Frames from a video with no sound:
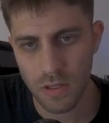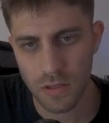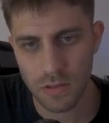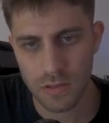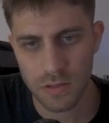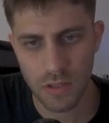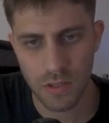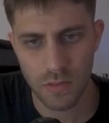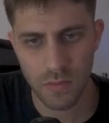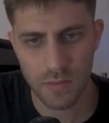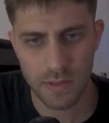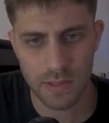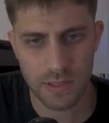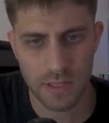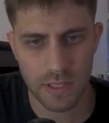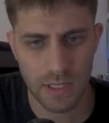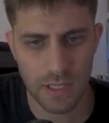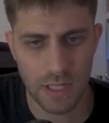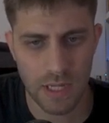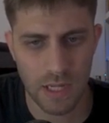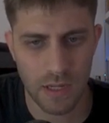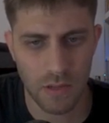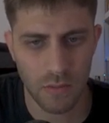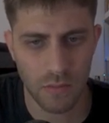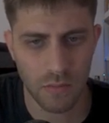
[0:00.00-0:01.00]
So until
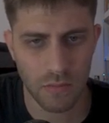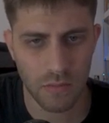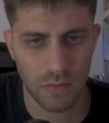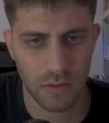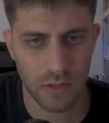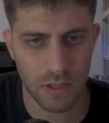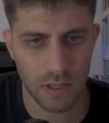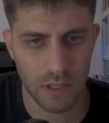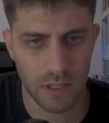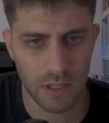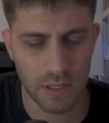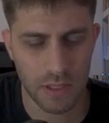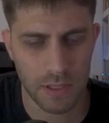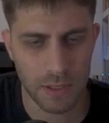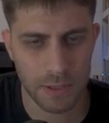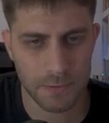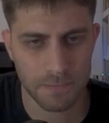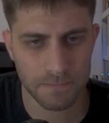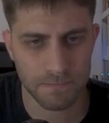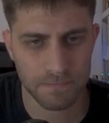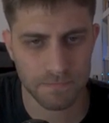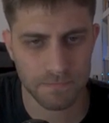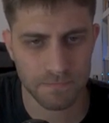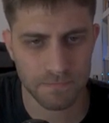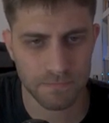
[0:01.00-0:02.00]
now,
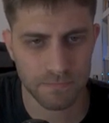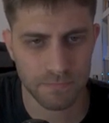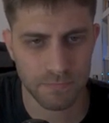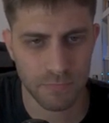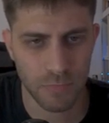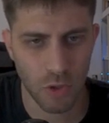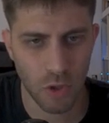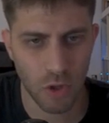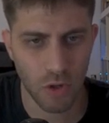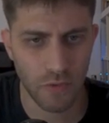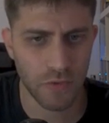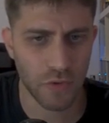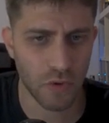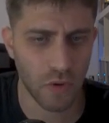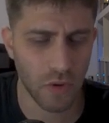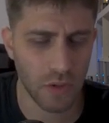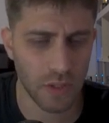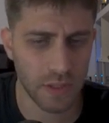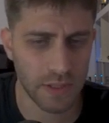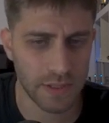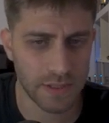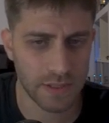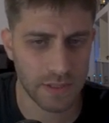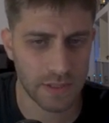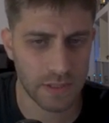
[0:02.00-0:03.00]
overall
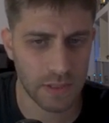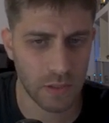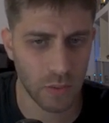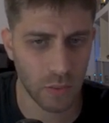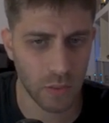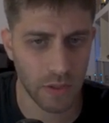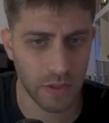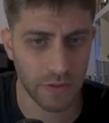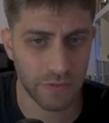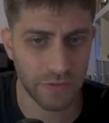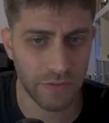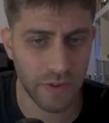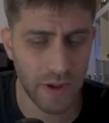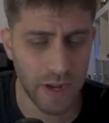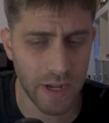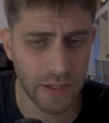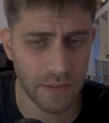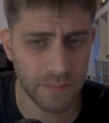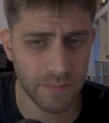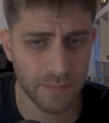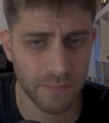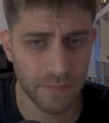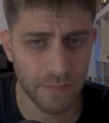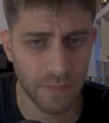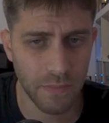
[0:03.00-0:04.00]
it's looking
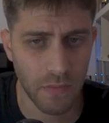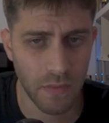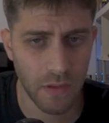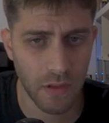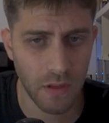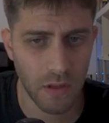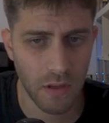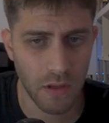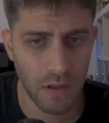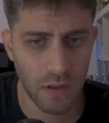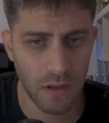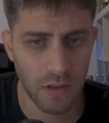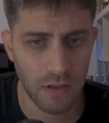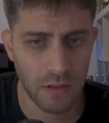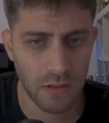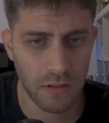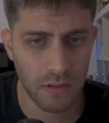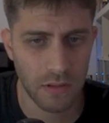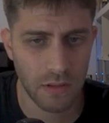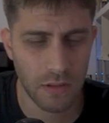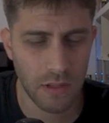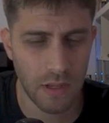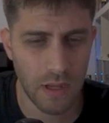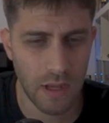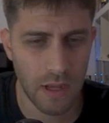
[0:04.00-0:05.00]
fine.
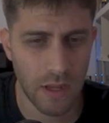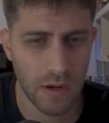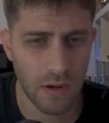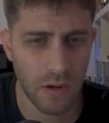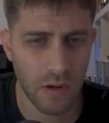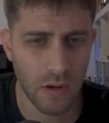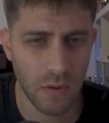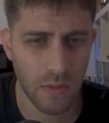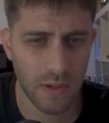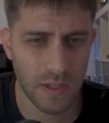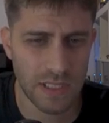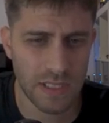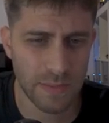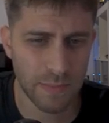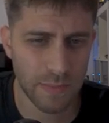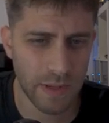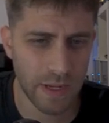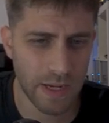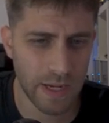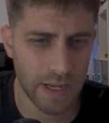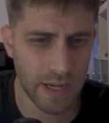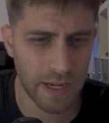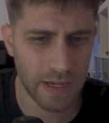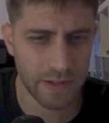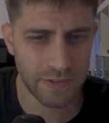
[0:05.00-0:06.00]
I don't know, let's play
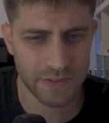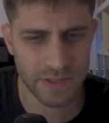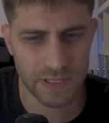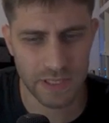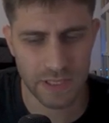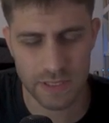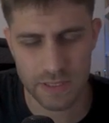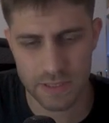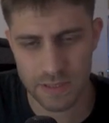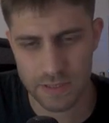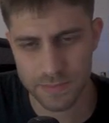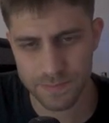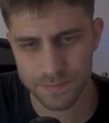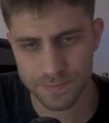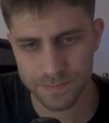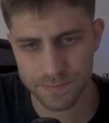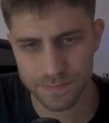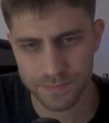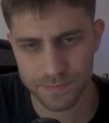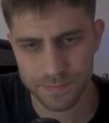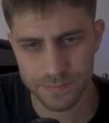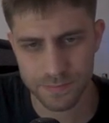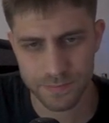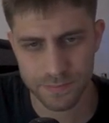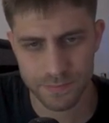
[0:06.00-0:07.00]
knight f6.
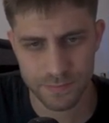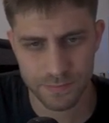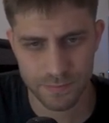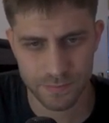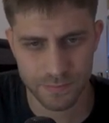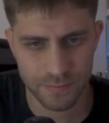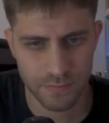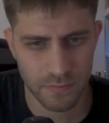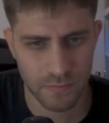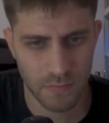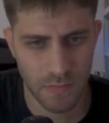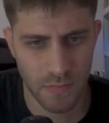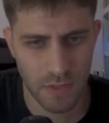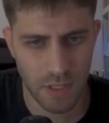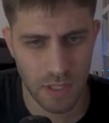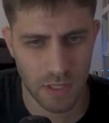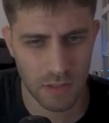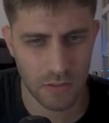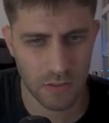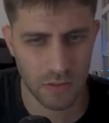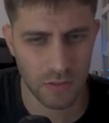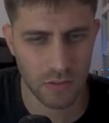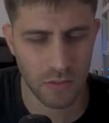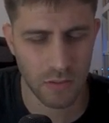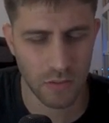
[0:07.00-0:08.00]
I
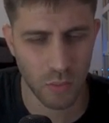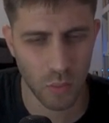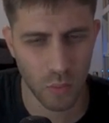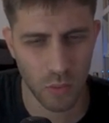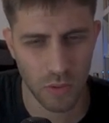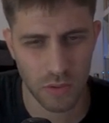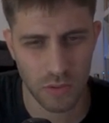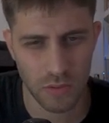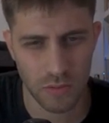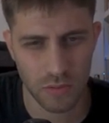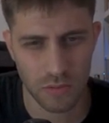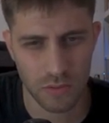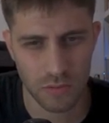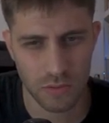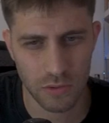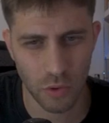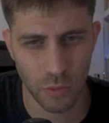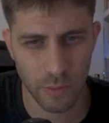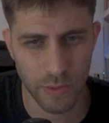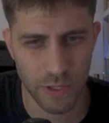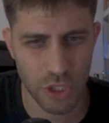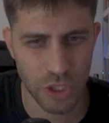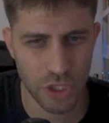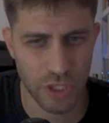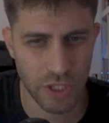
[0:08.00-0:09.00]
don't want so
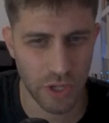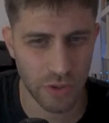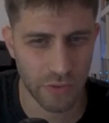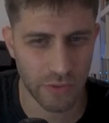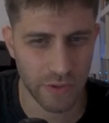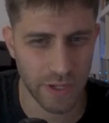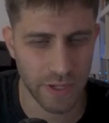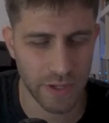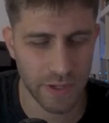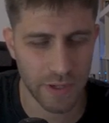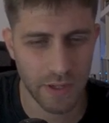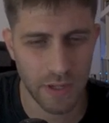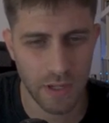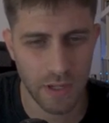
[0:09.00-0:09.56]
much theory.